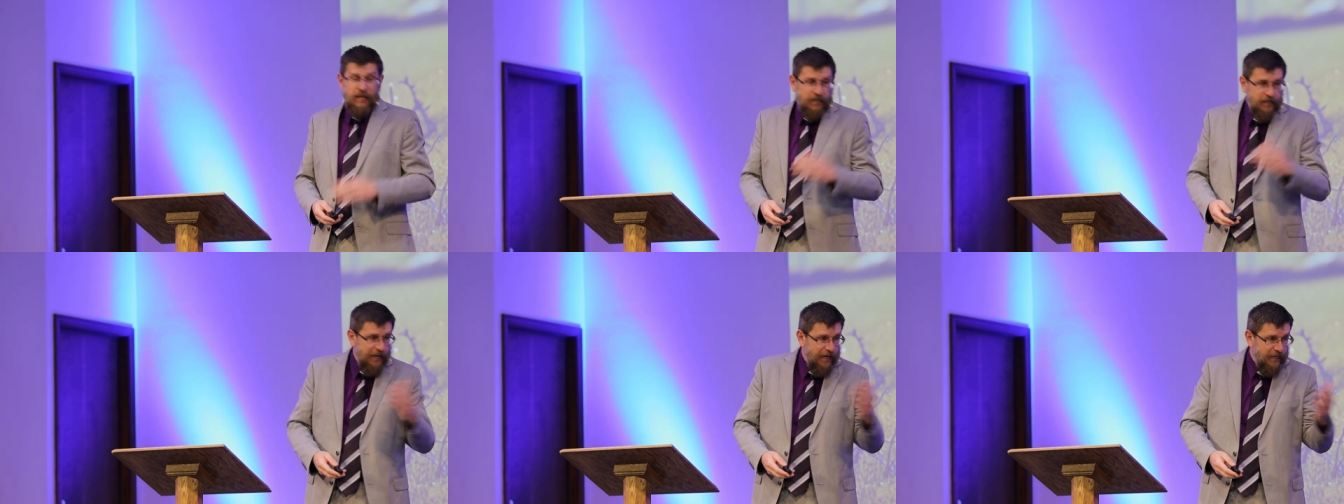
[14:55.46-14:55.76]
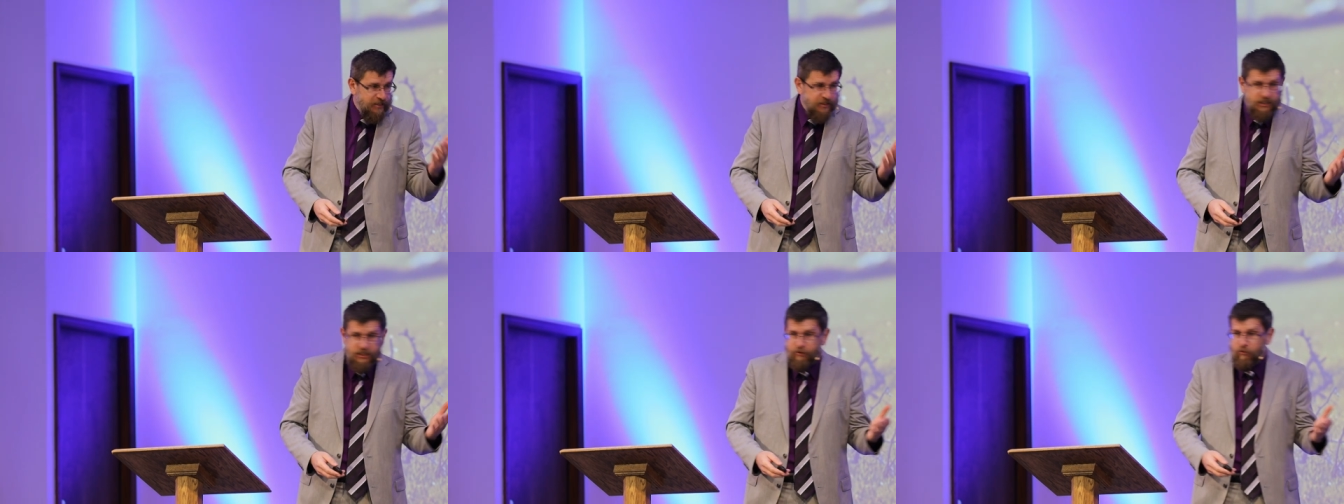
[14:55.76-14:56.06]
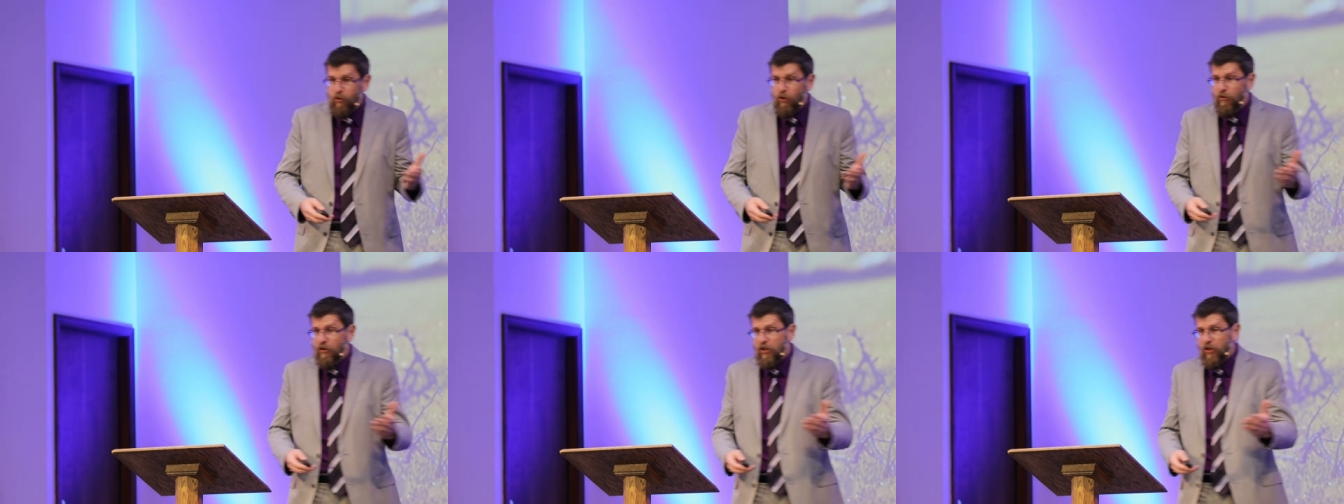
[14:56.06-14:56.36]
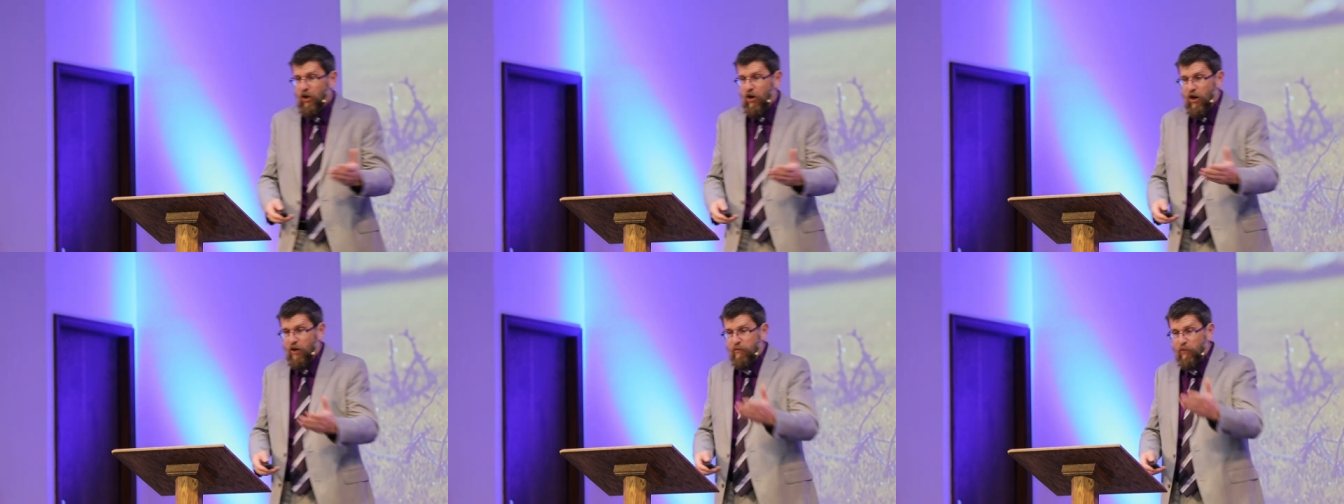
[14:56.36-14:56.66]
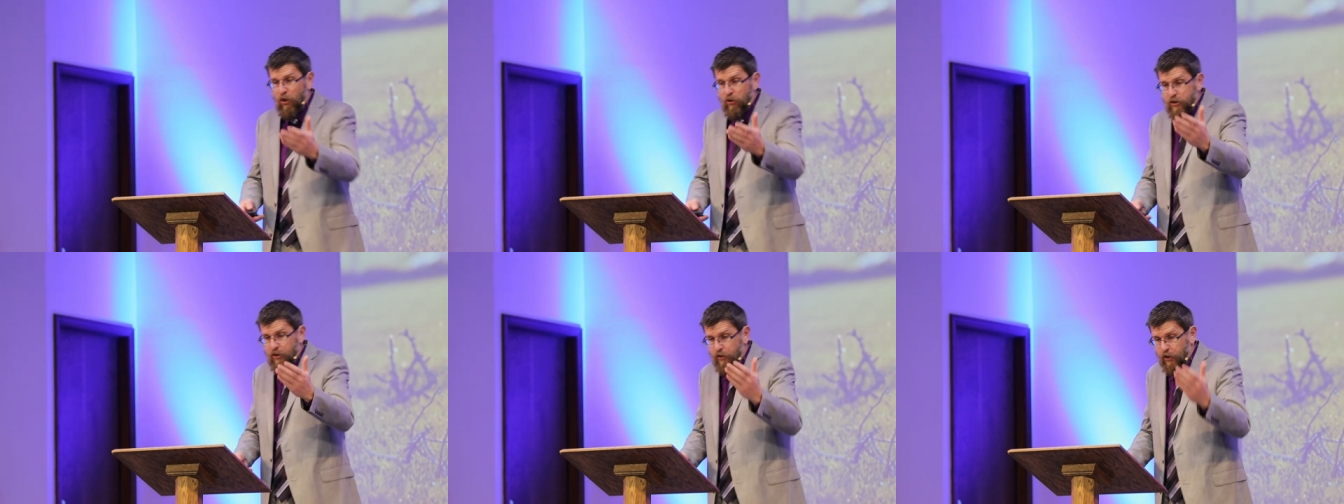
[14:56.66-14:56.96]
And as he rode along,
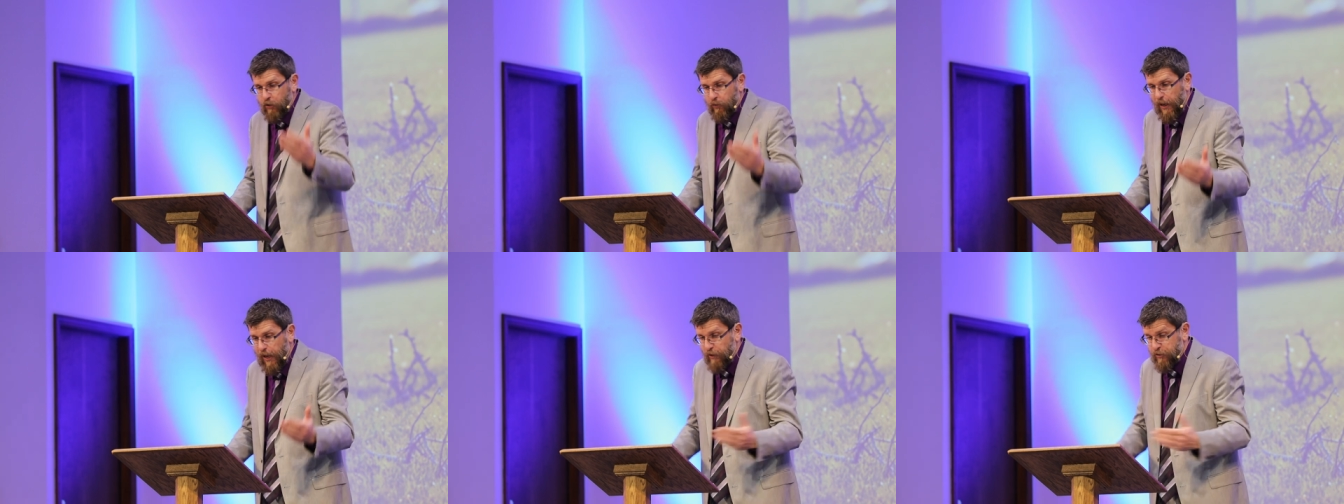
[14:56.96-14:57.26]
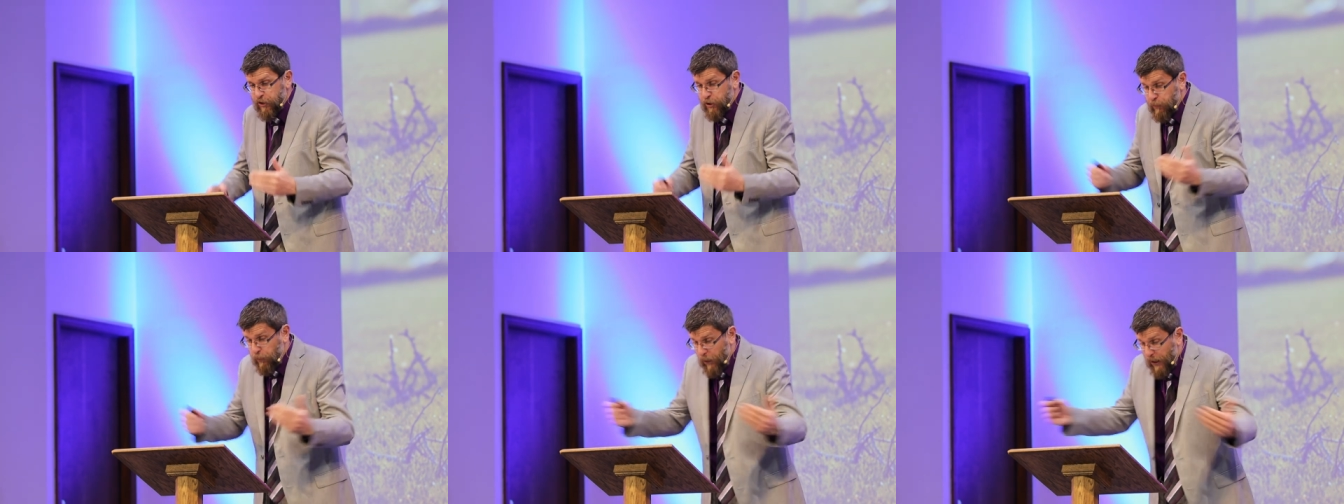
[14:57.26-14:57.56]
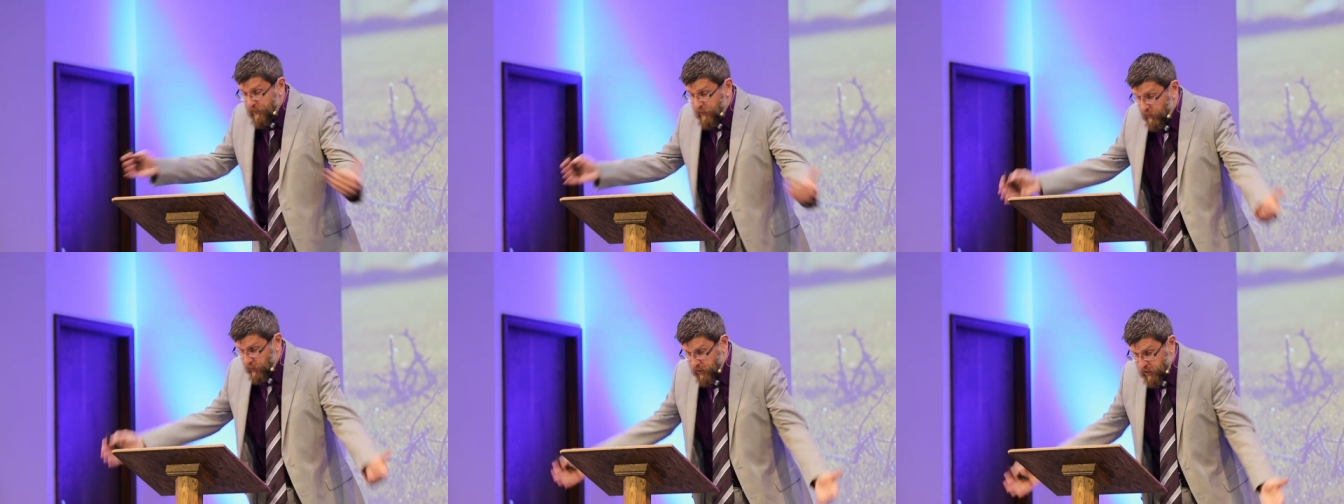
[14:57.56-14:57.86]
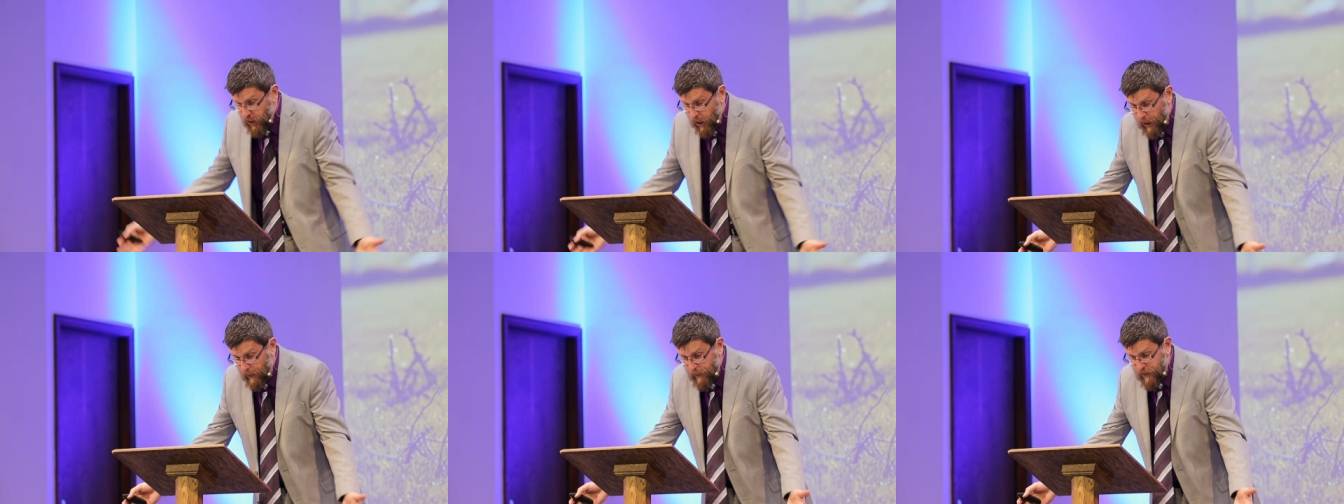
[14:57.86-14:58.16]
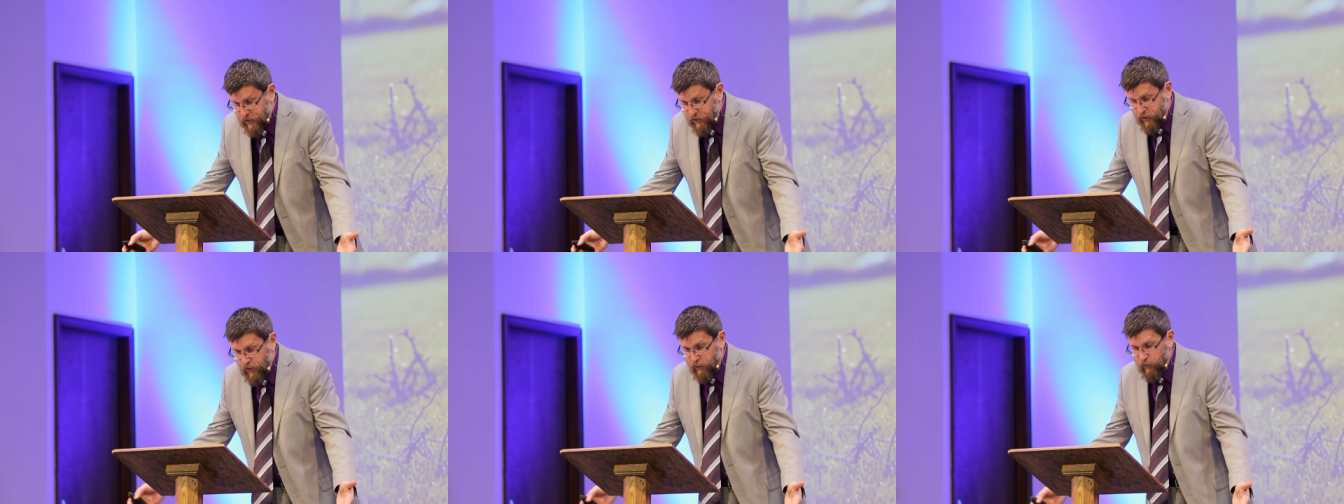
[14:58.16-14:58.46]
most of the crowd spread their
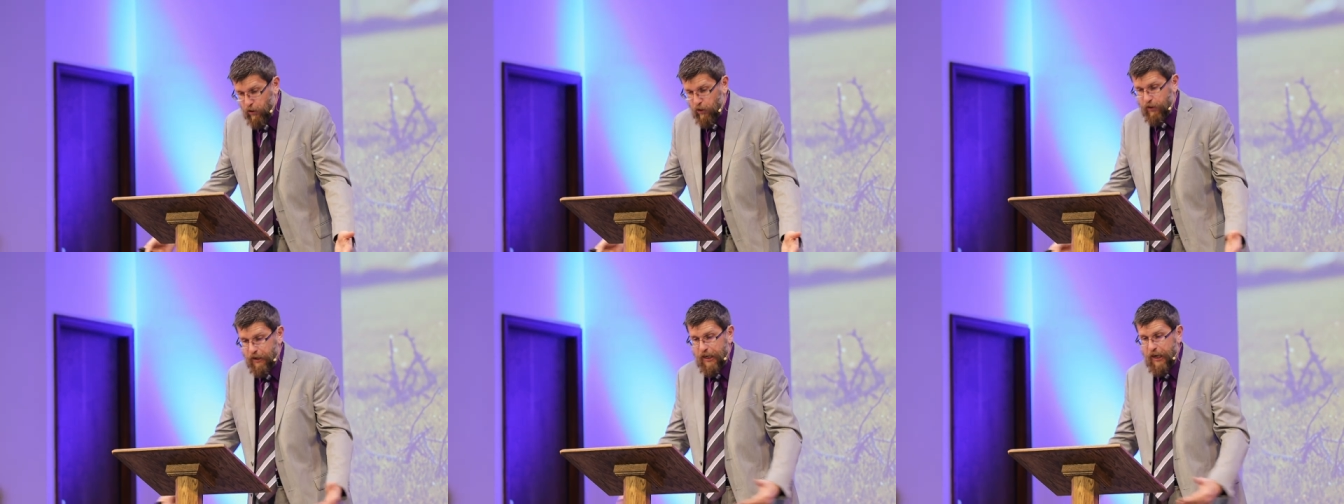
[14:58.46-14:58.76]
garments on the road,